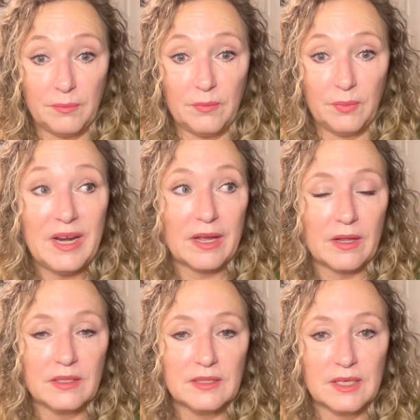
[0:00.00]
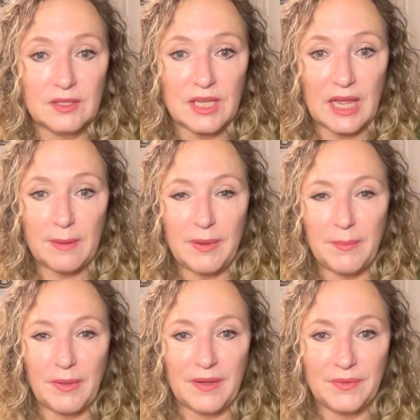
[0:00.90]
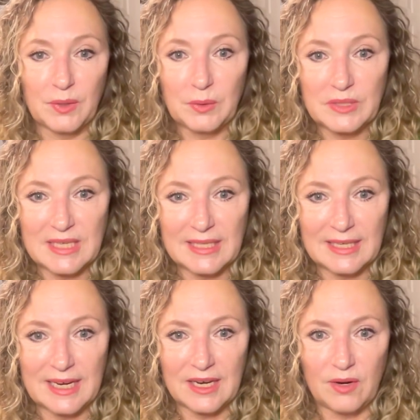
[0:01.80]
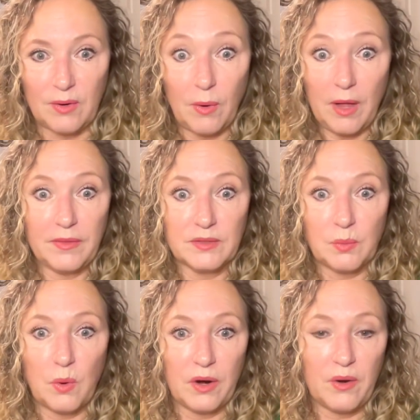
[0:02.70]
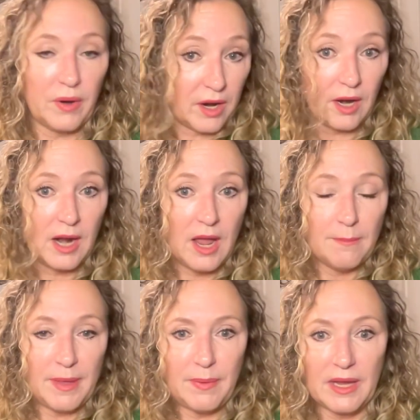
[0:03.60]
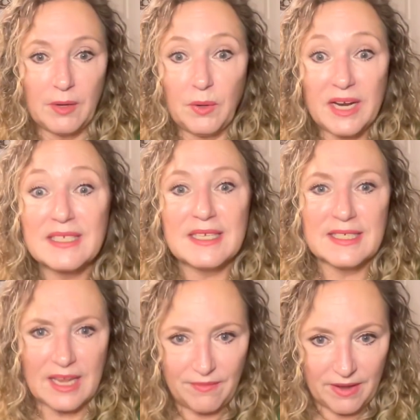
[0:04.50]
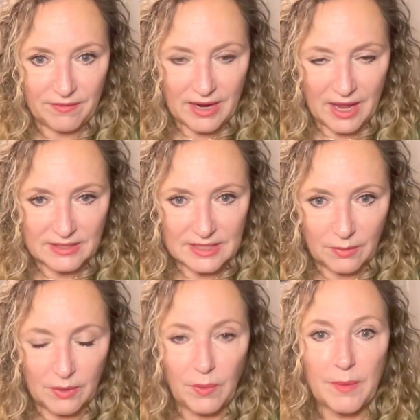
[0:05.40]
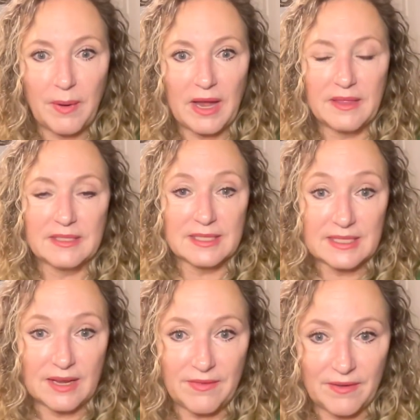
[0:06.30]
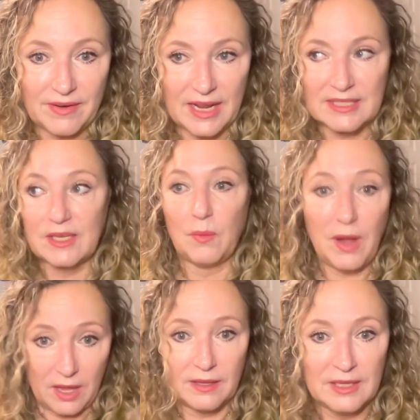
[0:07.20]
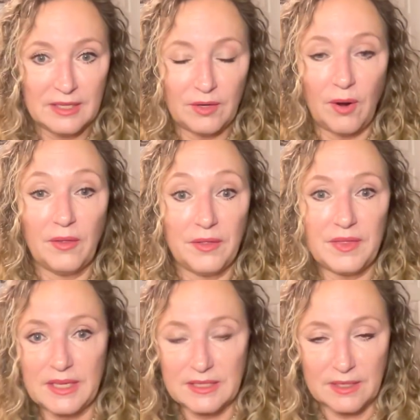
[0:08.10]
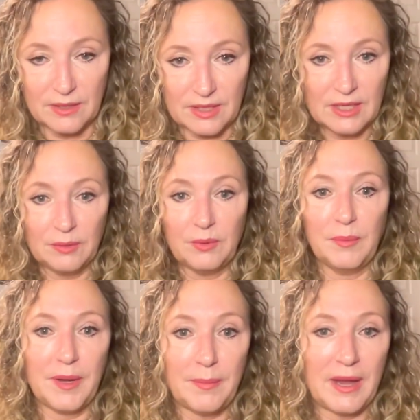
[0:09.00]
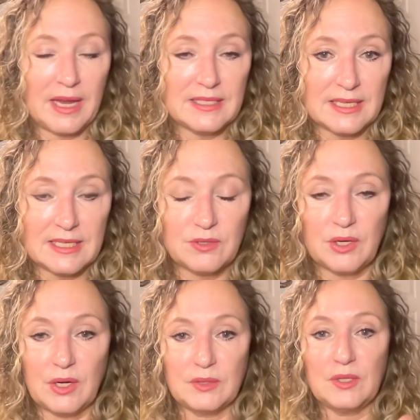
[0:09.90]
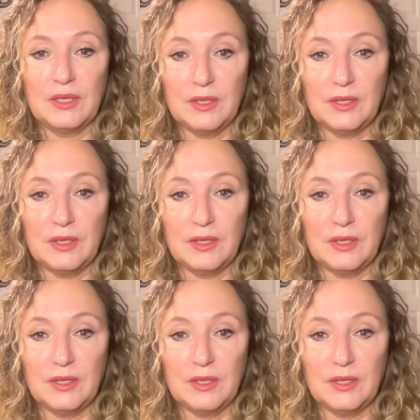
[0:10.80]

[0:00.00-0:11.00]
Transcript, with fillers: real. There's a lot of people out there who are suddenly kind of going, wow, there's war going on. Maybe I, what is a safe haven asset? What do I buy that's a safe haven asset? Well, they're all the things that are ruled by Pisces, you know,